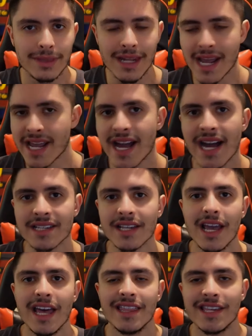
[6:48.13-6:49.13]
And guys,
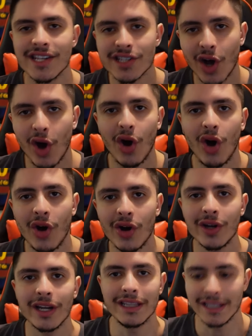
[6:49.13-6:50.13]
this is
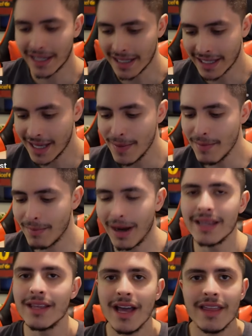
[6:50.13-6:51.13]
all, keep in
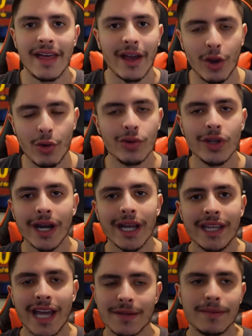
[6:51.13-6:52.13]
mind that Gundogan
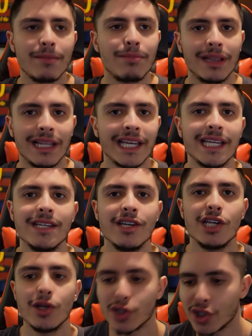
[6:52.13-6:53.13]
has been playing,
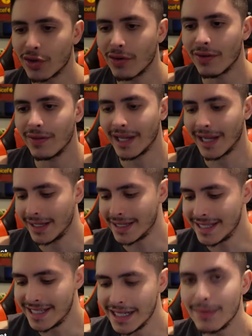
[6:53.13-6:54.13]
sort of like a
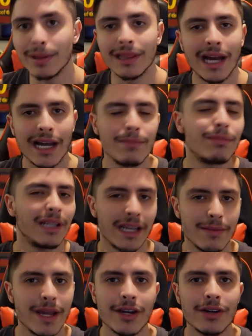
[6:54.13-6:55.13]
deep line
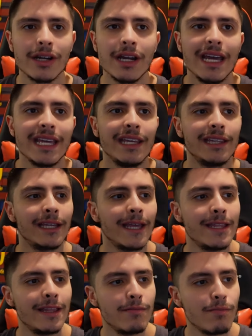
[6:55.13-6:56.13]
playmaker.
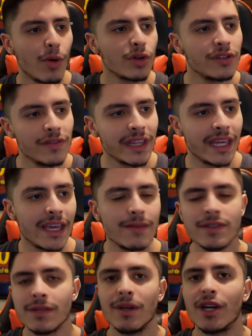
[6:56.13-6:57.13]
In most of the
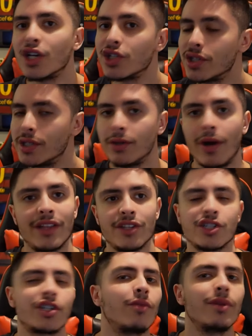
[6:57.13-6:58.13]
games, because, at the
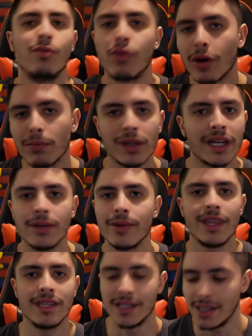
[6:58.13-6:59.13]
start, we weren't playing with
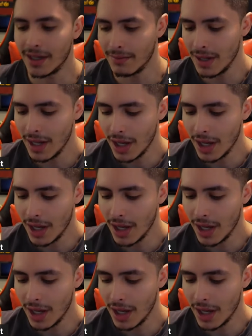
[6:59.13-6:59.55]
a DM,